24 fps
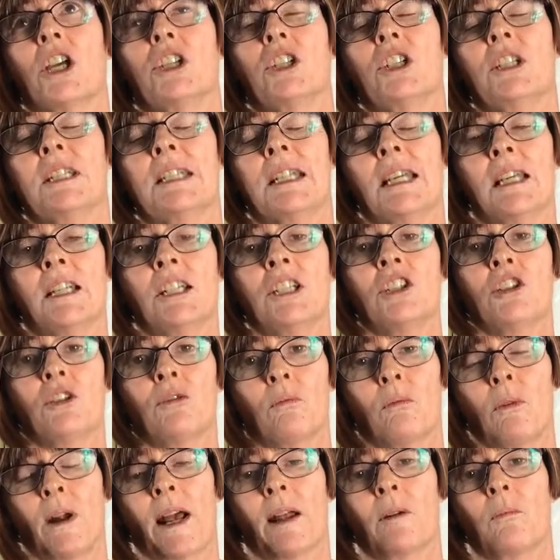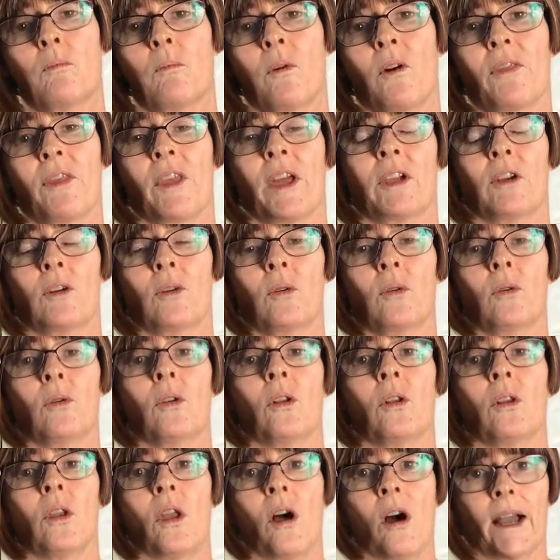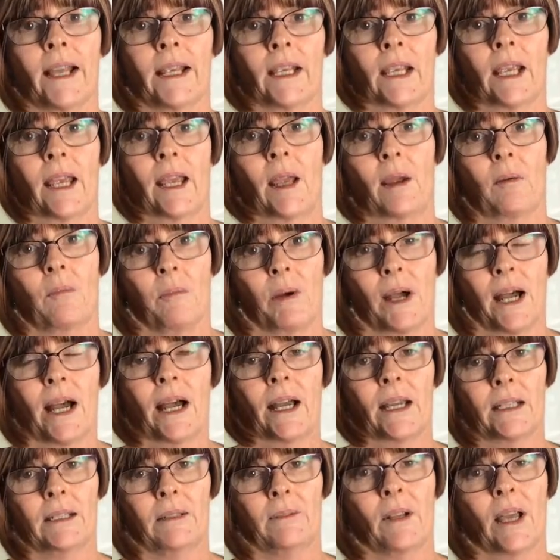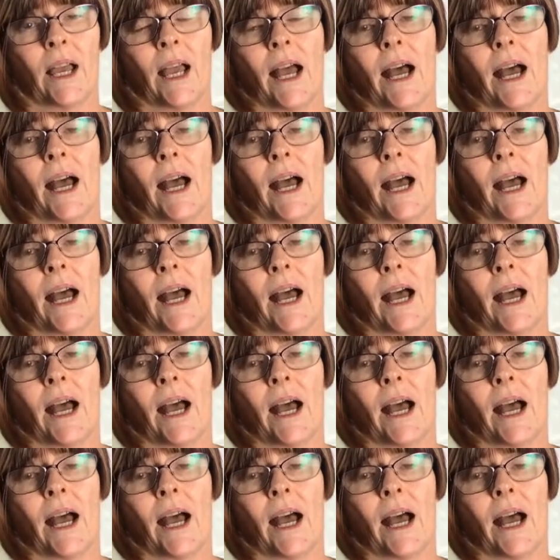you need to run what they call a like campaign.